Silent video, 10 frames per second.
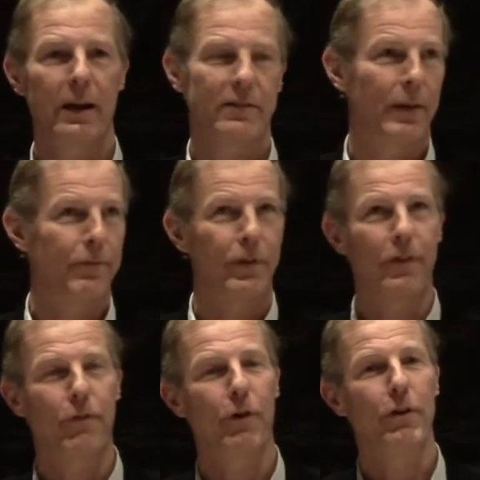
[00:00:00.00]
except for
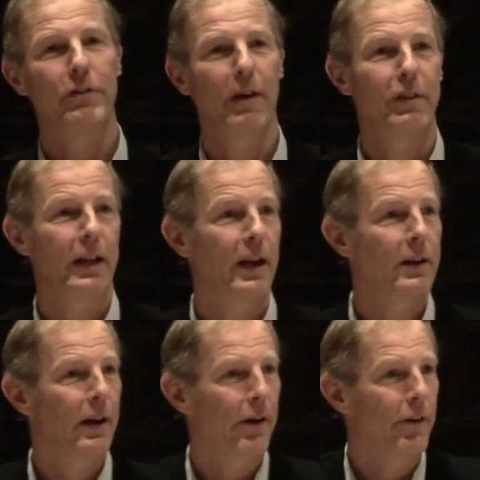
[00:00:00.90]
the four oh seven in
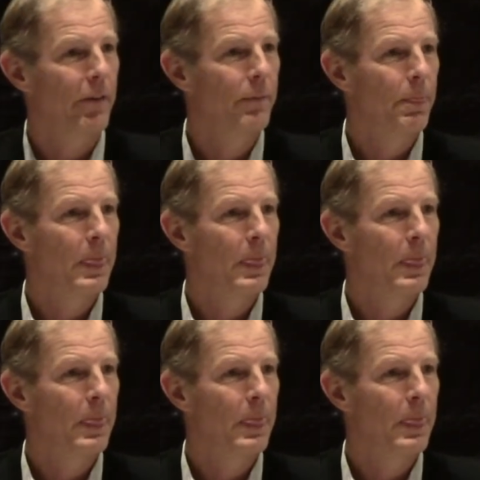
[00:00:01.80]
Ontario,